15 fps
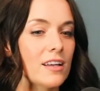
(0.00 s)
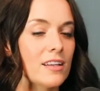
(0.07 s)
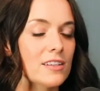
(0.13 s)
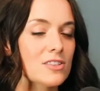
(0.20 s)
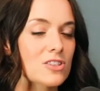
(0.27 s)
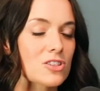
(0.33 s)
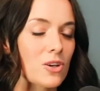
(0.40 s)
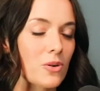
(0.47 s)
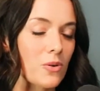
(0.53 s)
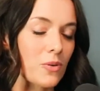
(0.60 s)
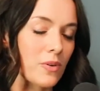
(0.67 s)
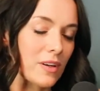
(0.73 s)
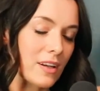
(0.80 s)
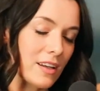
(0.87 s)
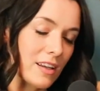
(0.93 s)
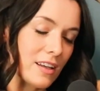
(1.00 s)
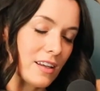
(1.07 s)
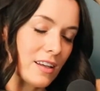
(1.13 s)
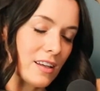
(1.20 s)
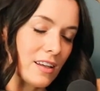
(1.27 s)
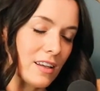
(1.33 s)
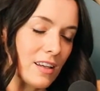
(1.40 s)
so
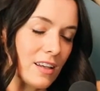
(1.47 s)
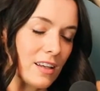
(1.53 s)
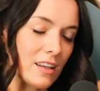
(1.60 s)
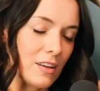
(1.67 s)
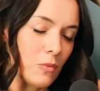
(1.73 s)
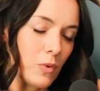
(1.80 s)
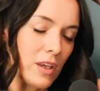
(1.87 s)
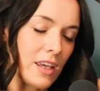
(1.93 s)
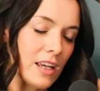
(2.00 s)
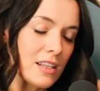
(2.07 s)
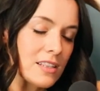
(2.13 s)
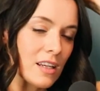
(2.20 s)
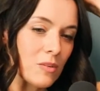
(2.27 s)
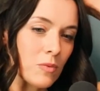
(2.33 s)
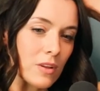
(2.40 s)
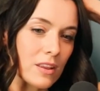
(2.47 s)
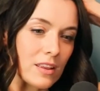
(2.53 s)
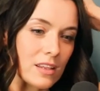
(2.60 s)
we get done with